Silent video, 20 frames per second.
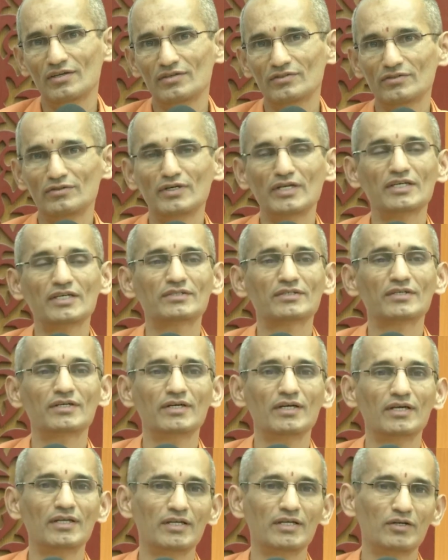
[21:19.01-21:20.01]
So next
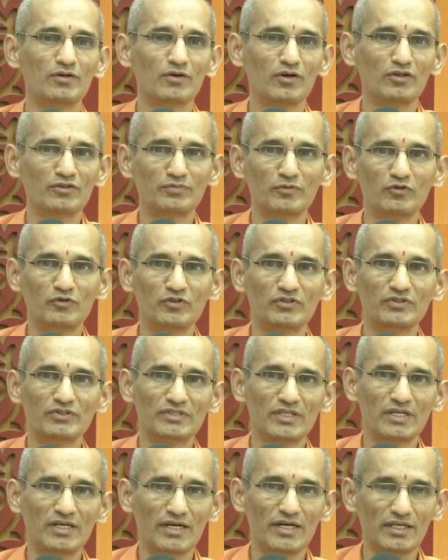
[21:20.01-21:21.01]
day they crossed, before the
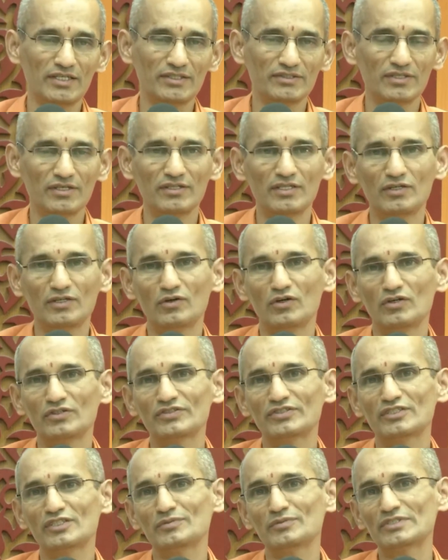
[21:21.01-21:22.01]
sunrise, they
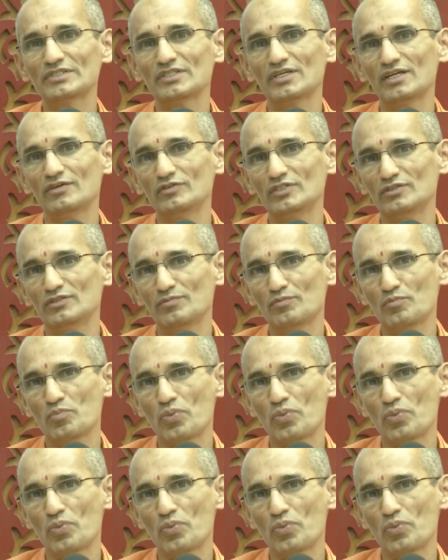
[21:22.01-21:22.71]
crossed Tamasa river